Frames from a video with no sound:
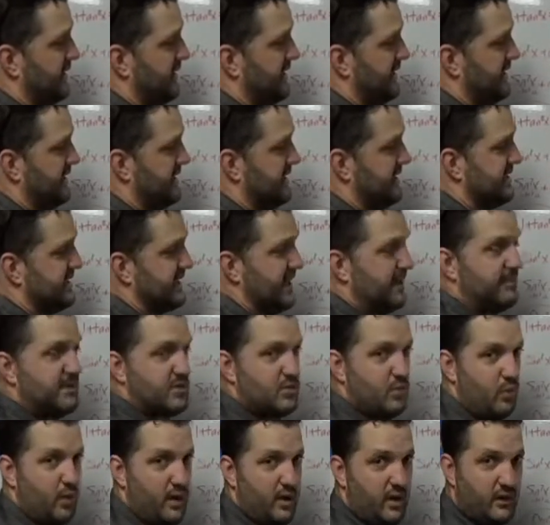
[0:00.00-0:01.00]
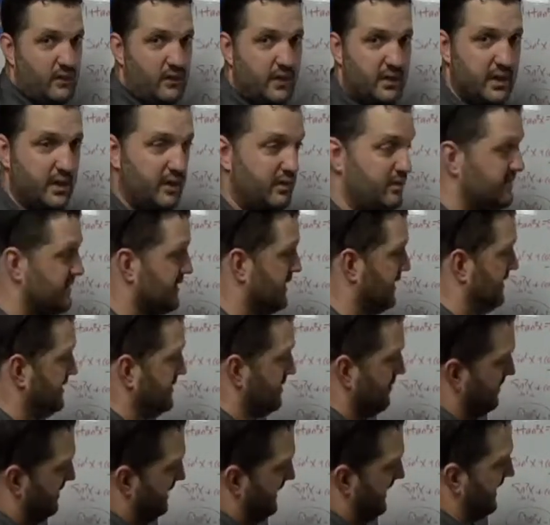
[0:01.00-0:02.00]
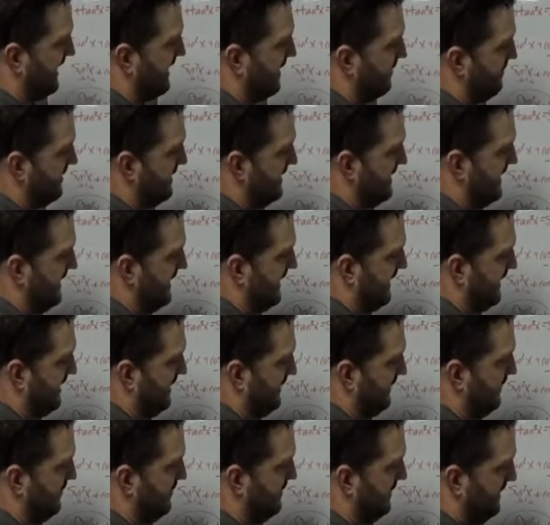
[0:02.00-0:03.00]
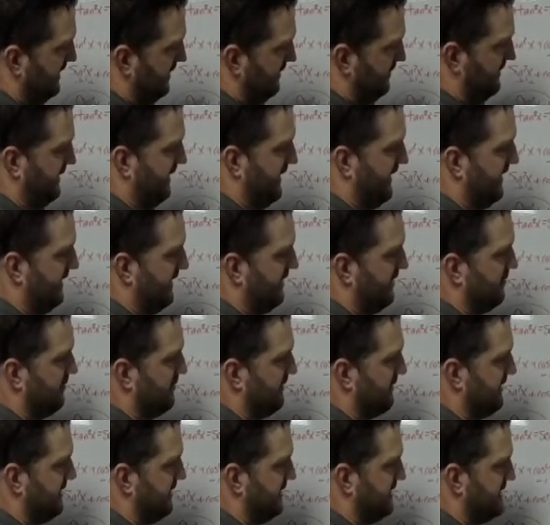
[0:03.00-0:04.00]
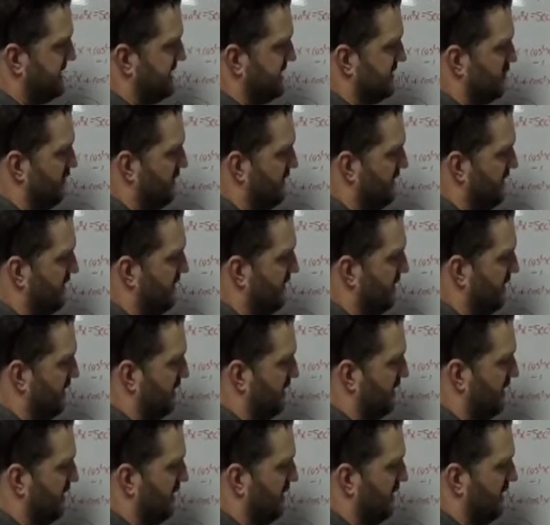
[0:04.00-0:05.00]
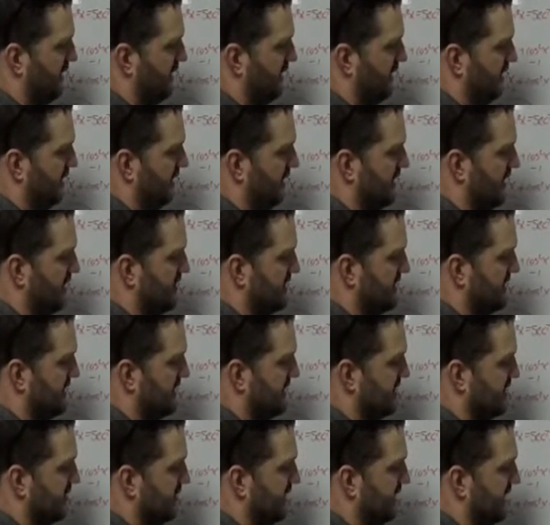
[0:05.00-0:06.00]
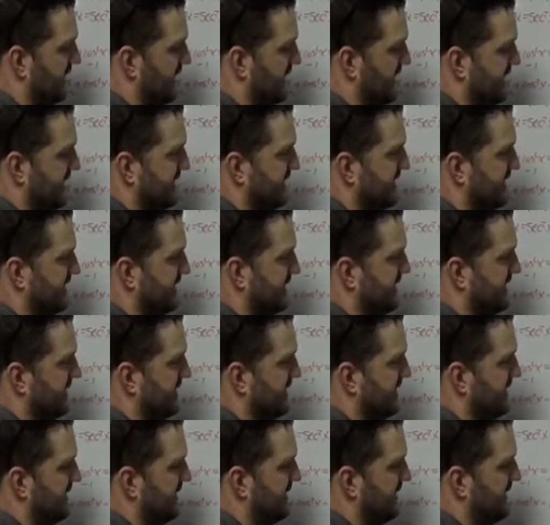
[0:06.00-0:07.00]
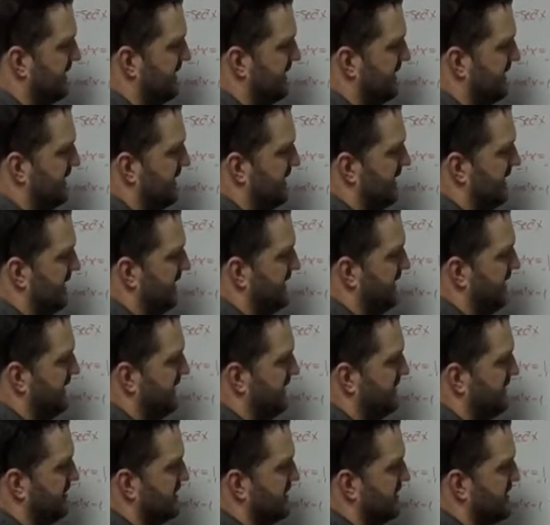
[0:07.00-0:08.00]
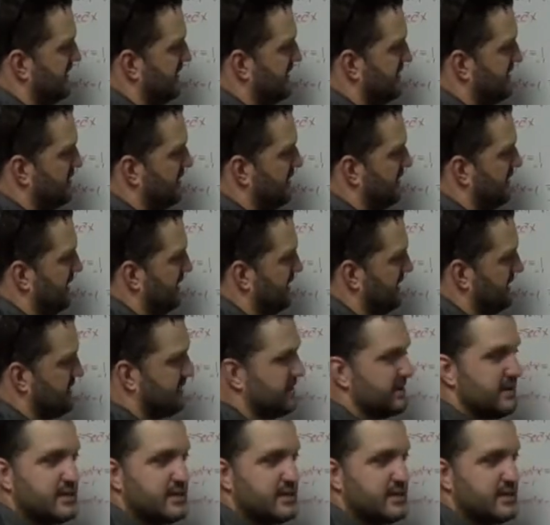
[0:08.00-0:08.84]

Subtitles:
is the same as 1 over cosine. So I got my negative, I'm going to keep that. But then this is 1 over cosine squared x. And then here's sine squared x.